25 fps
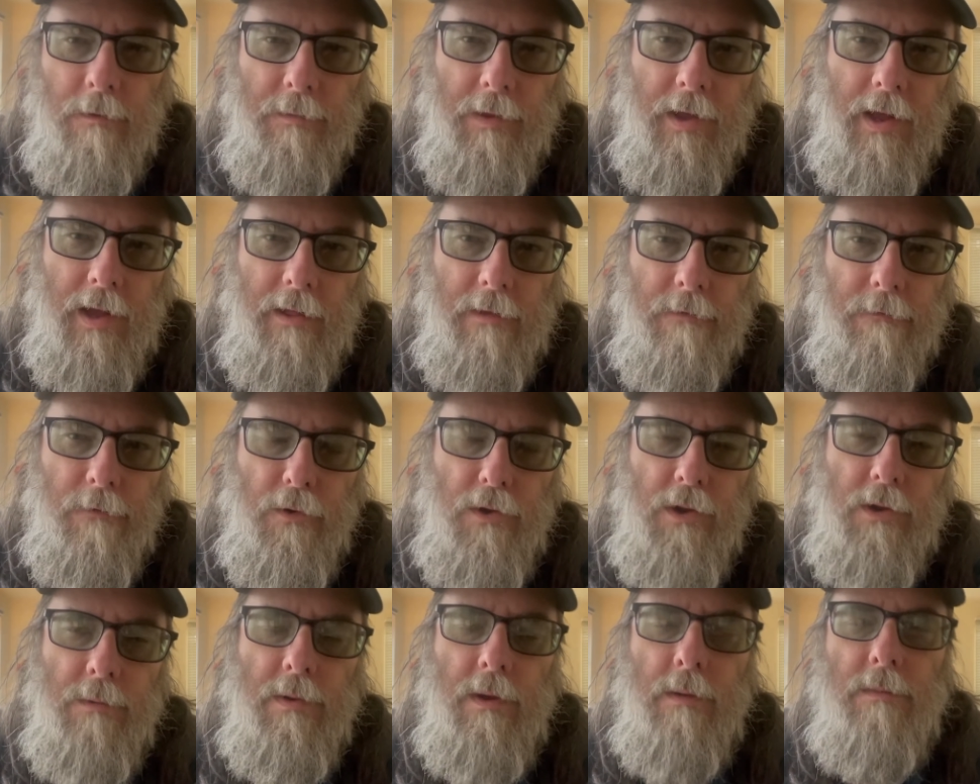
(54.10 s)

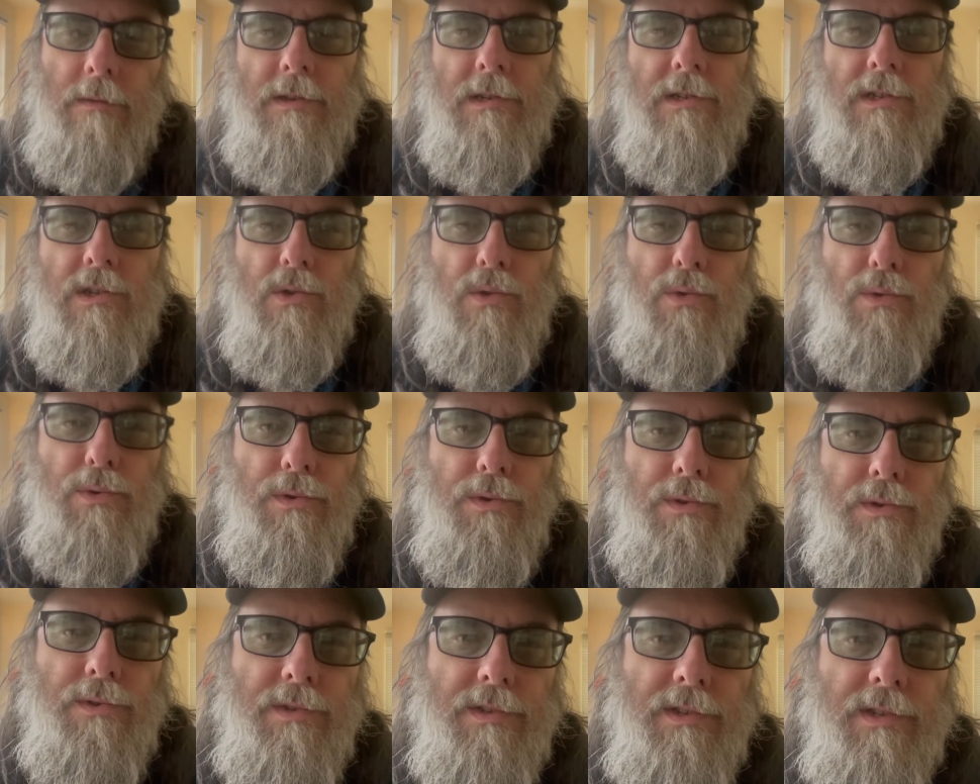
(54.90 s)
California public
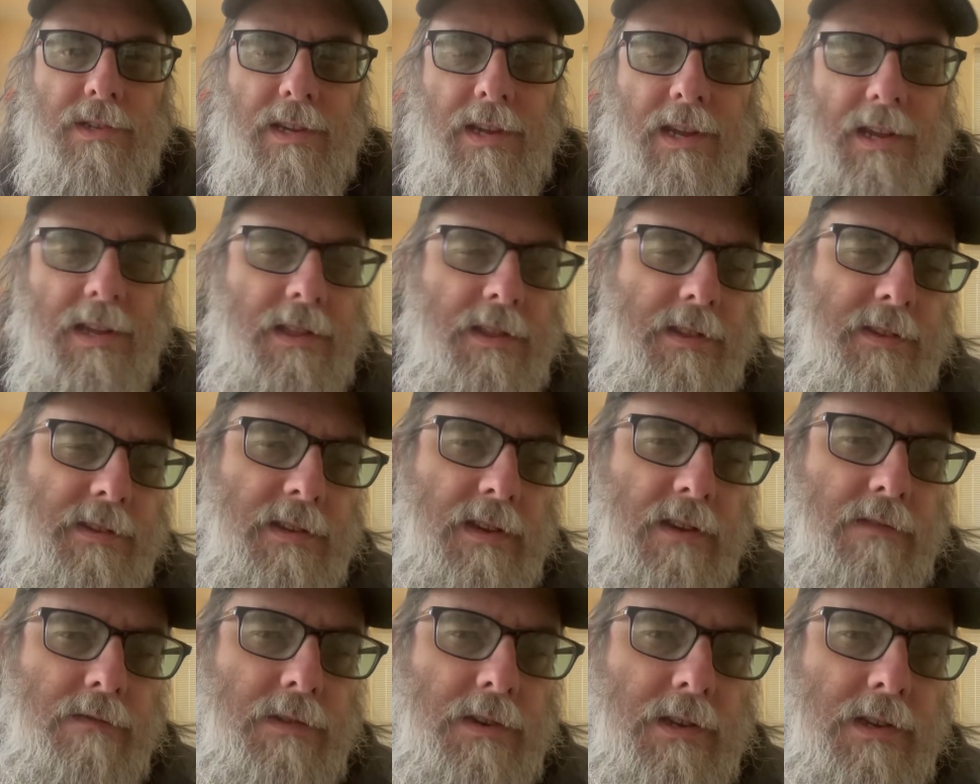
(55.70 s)
schools in the
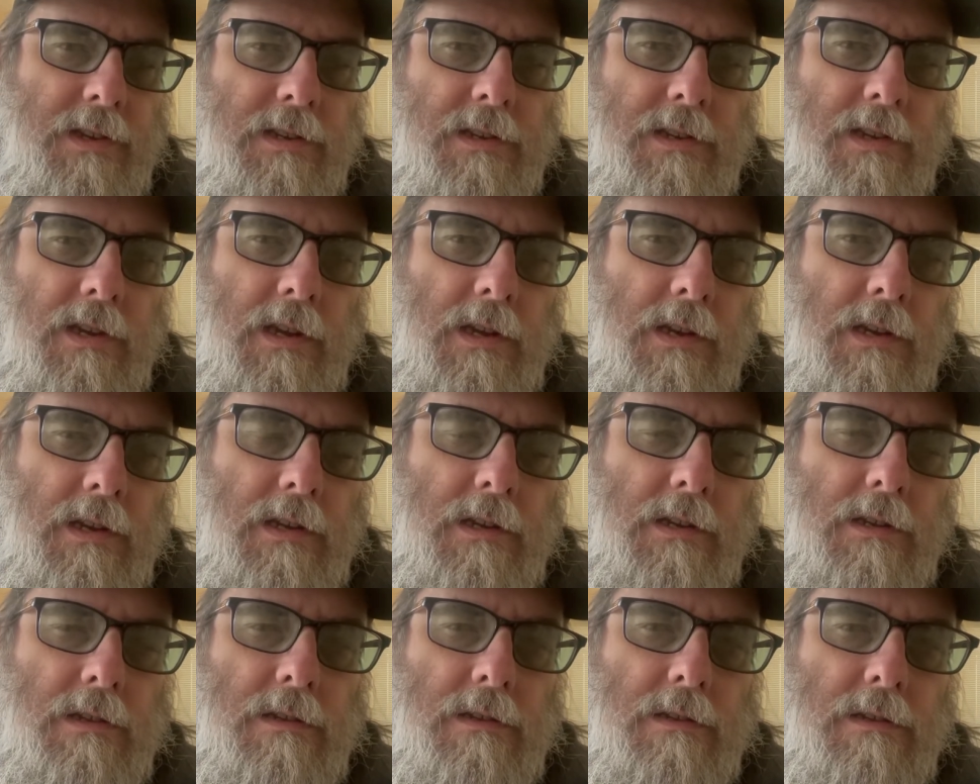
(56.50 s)
70s and
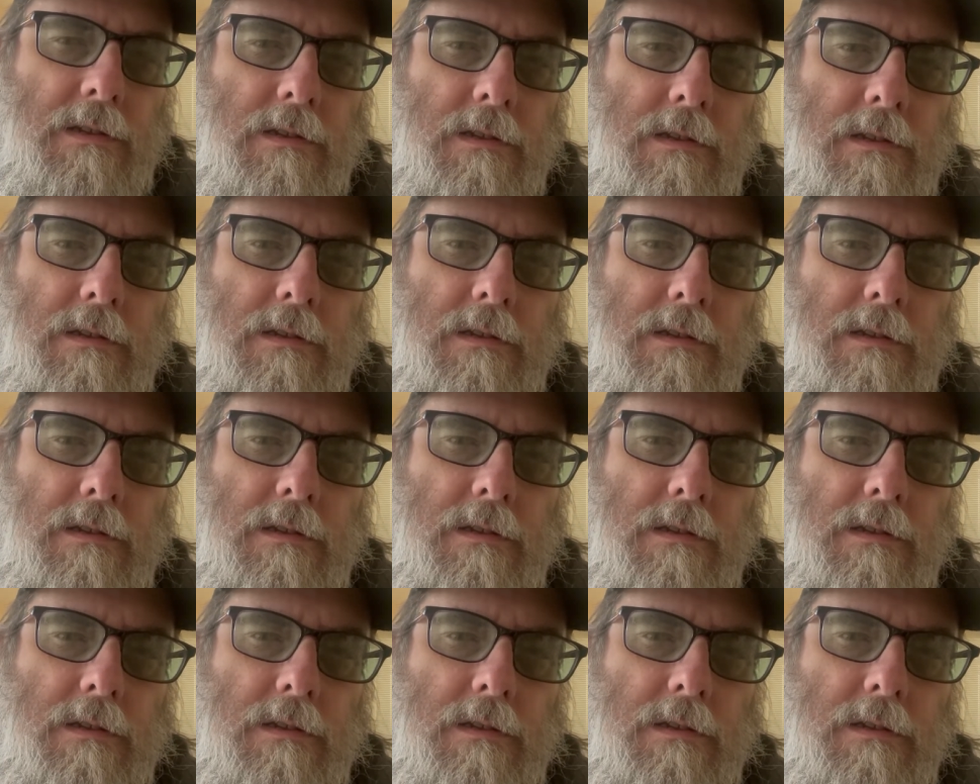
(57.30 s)
80s,